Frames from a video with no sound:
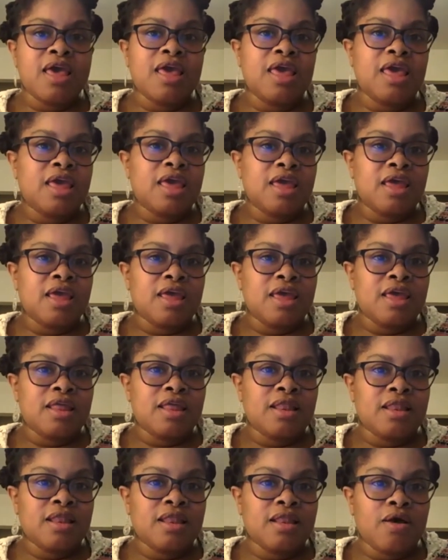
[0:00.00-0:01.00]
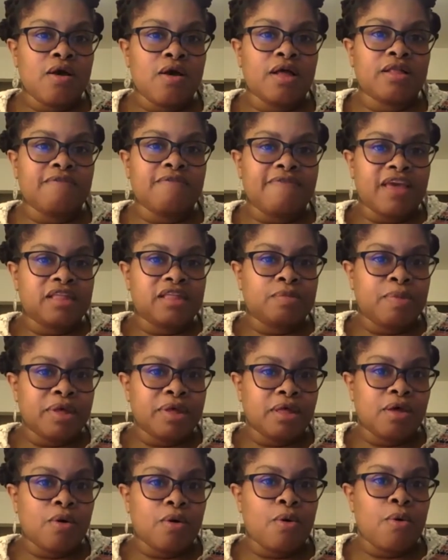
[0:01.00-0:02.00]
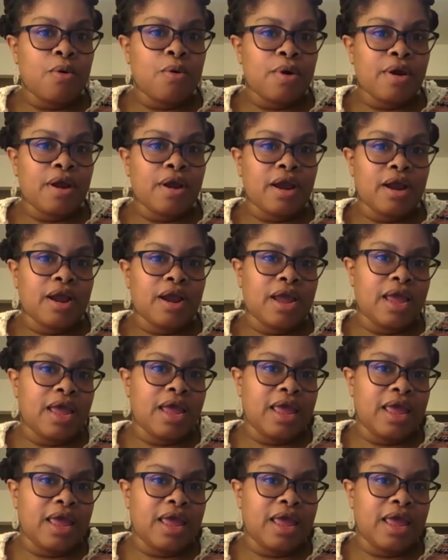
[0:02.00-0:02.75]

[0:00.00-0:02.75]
in on the Facebook or